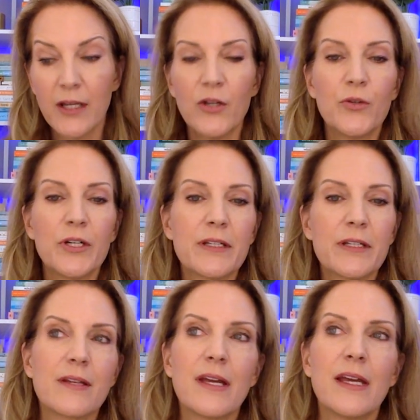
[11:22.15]
who
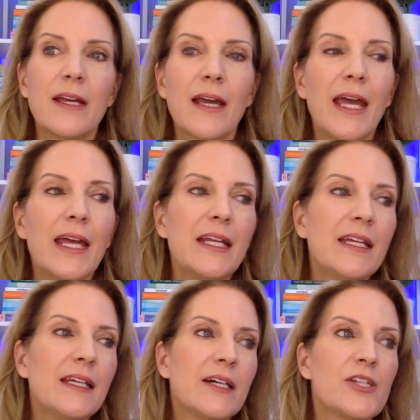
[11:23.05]
is
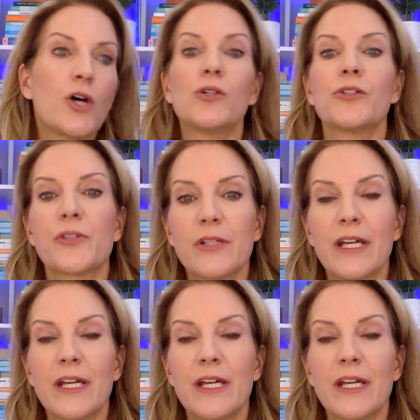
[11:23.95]
any adult.